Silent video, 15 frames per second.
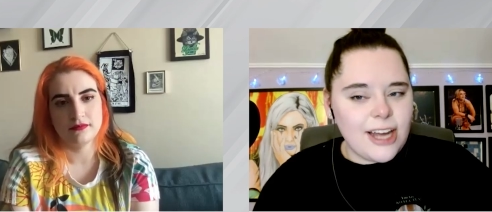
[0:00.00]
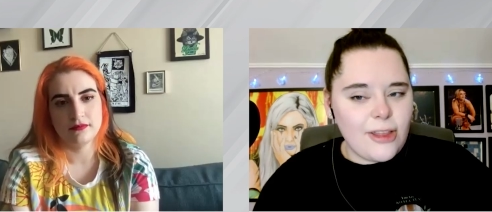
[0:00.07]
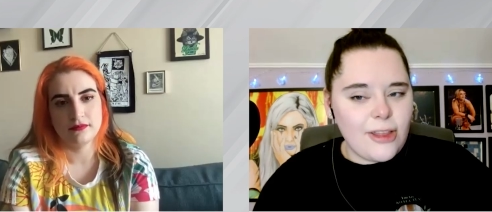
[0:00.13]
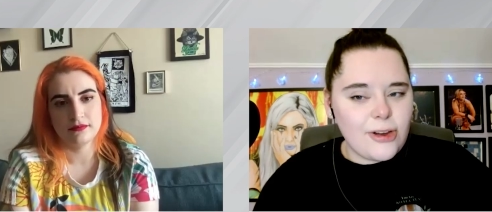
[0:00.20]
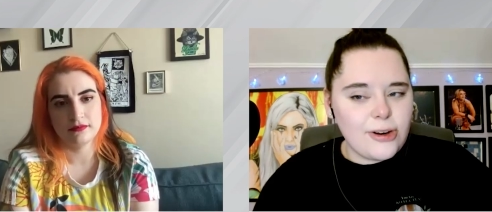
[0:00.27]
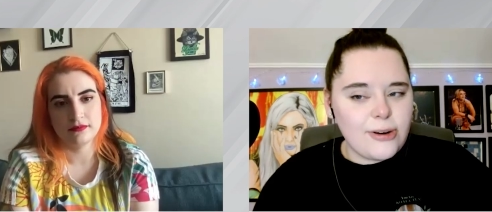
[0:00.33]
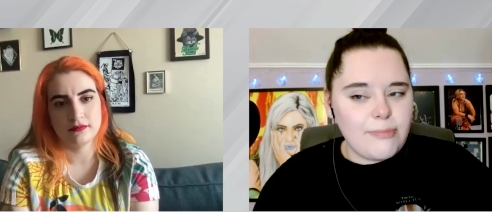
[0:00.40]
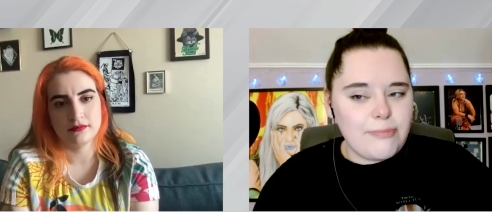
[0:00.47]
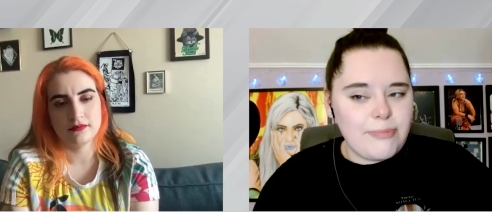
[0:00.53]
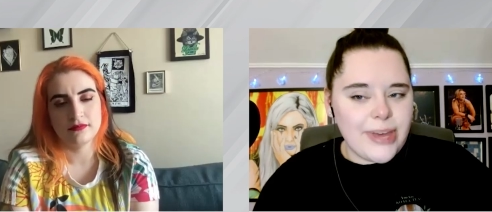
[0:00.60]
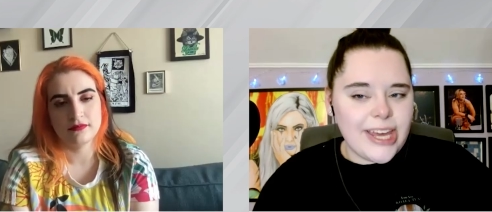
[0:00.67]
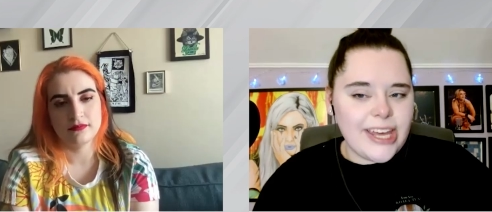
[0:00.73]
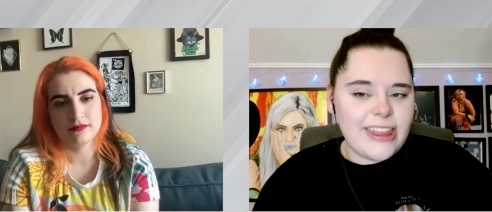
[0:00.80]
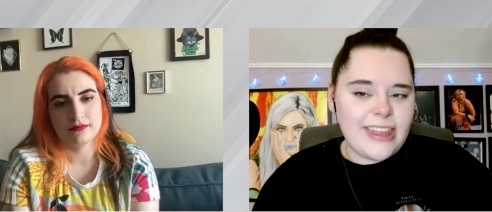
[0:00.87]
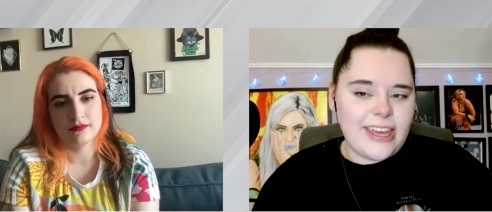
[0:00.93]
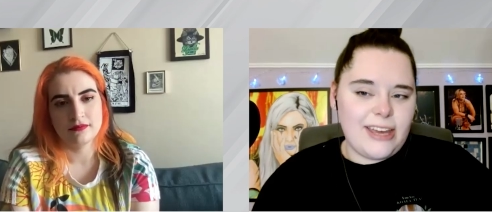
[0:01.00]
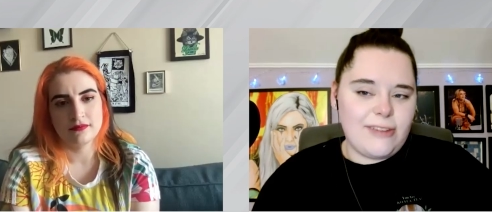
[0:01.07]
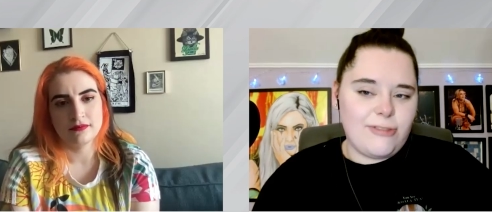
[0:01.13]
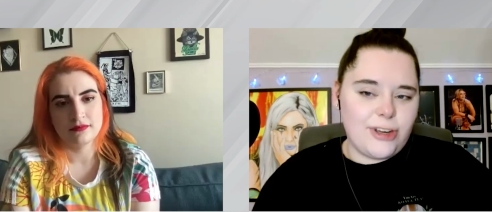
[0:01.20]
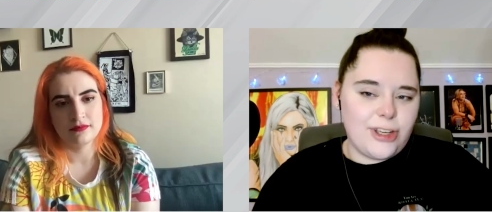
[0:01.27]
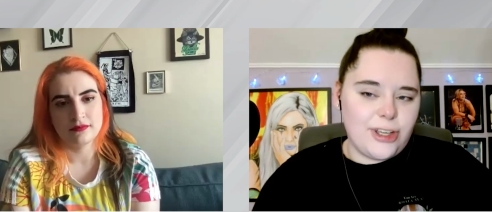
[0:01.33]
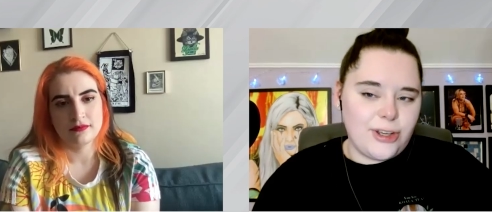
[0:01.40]
Speaker 1: Another big
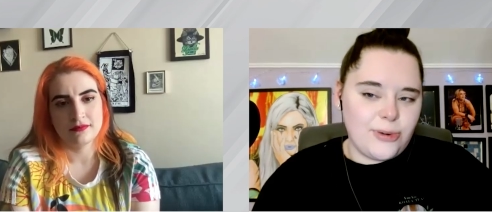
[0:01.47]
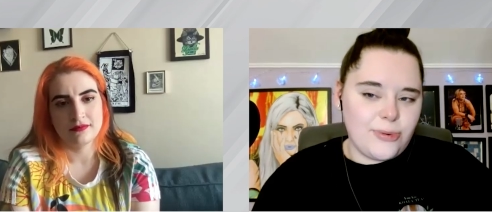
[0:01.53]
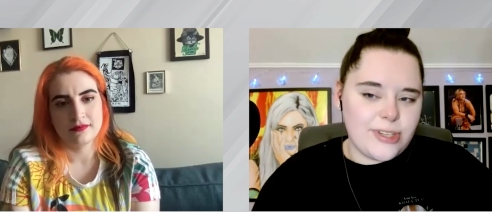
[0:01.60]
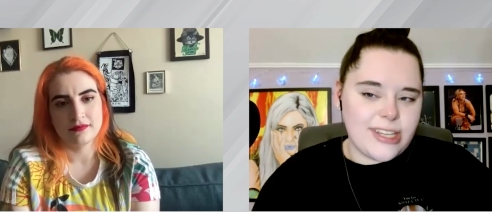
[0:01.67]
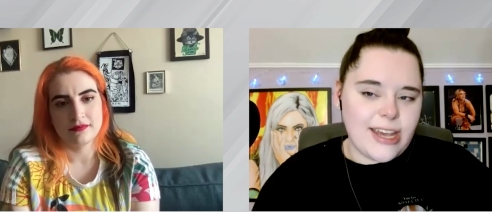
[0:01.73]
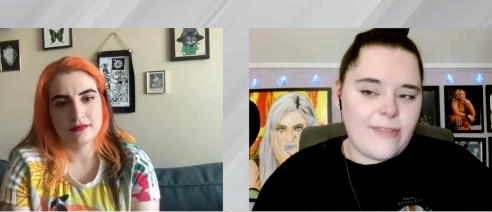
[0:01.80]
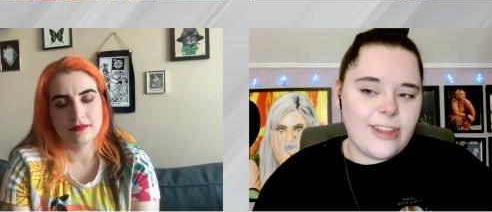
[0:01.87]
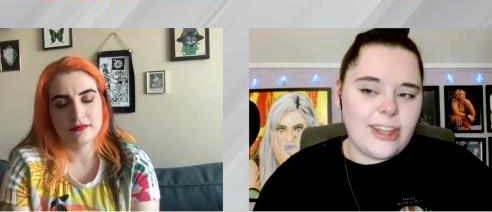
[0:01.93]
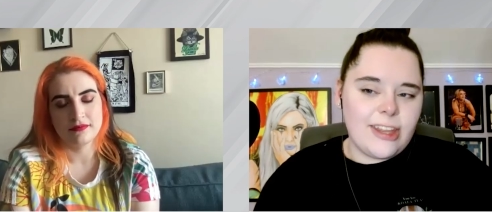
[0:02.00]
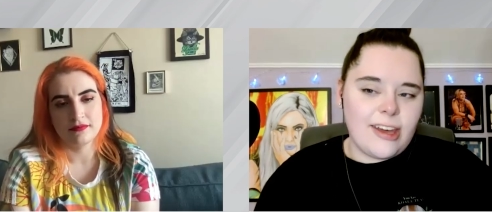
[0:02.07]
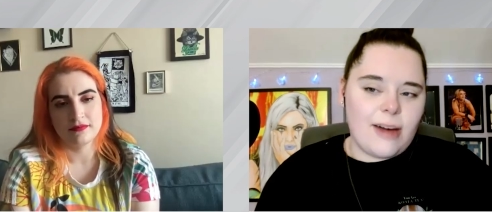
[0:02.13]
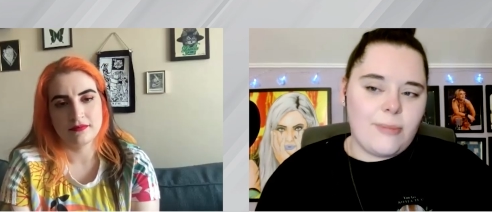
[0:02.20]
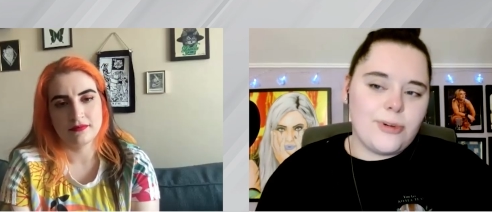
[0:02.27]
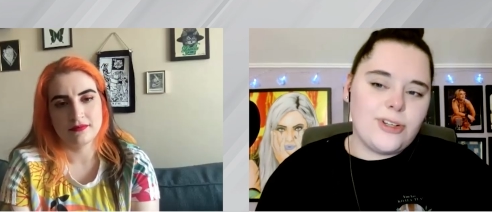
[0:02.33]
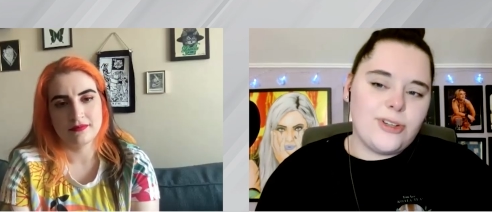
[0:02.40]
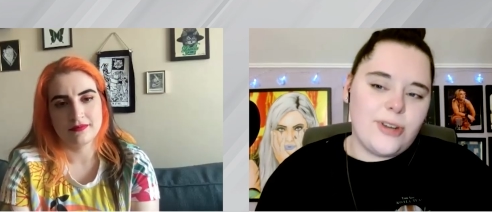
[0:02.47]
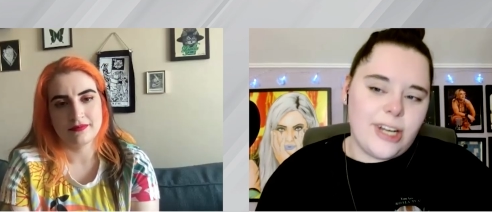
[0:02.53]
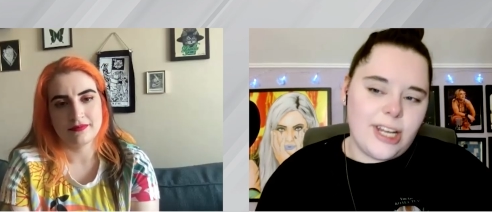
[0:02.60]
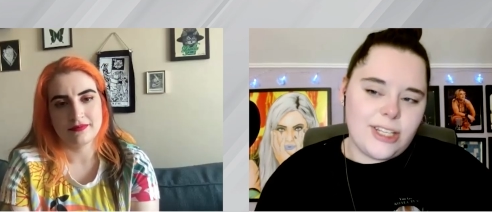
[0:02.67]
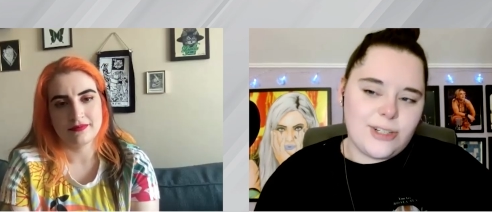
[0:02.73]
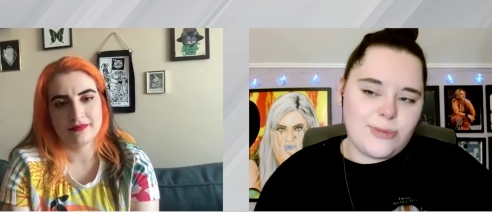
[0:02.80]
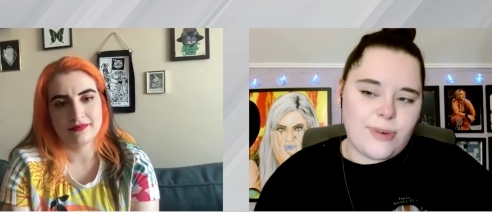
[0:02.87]
thing for you was having the
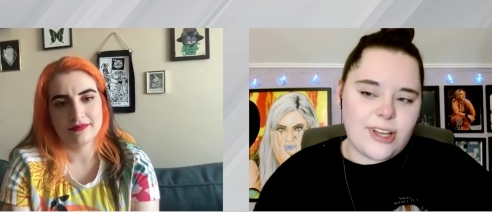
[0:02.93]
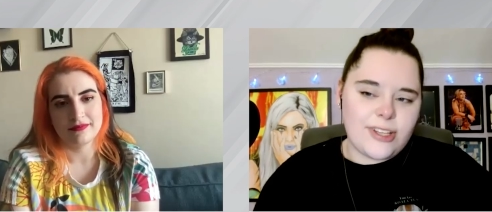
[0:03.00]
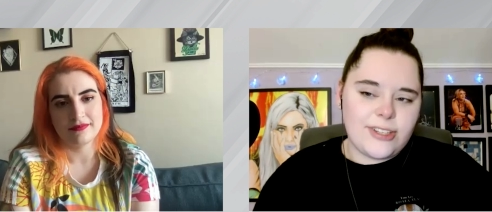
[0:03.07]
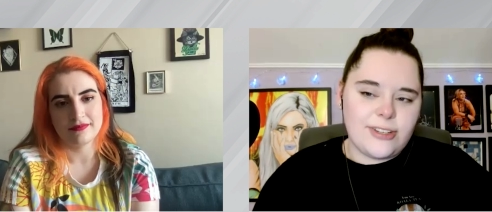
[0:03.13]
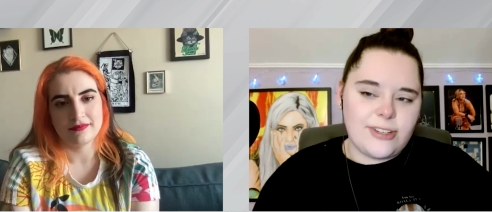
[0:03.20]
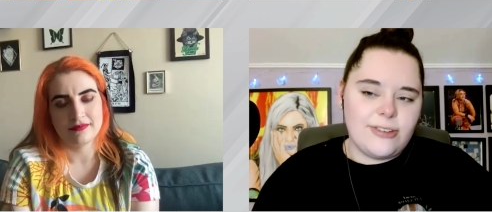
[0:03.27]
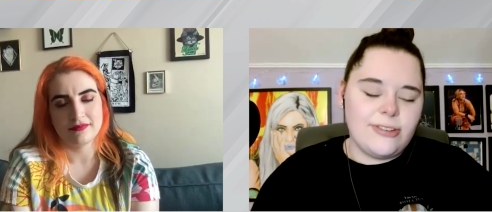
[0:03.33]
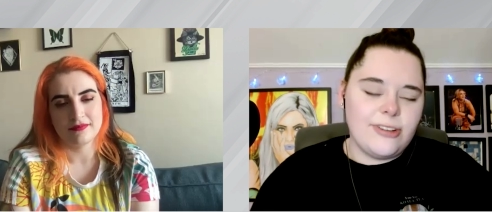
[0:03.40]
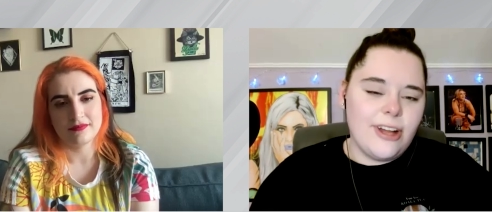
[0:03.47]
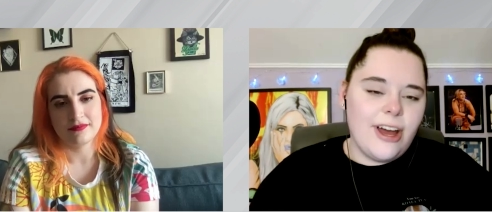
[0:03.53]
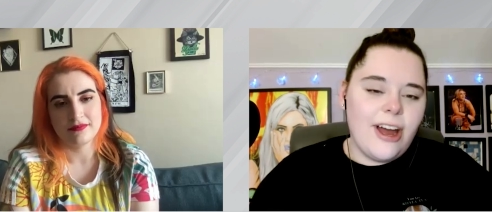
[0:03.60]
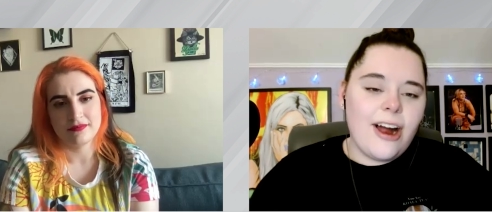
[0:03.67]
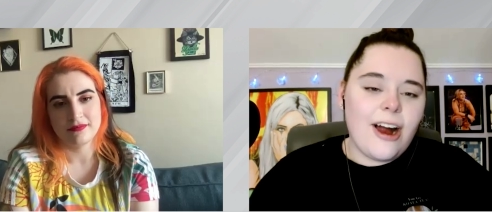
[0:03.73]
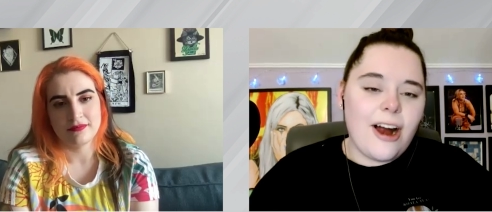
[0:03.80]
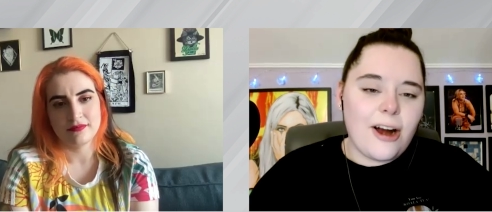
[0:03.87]
opportunity to wrestle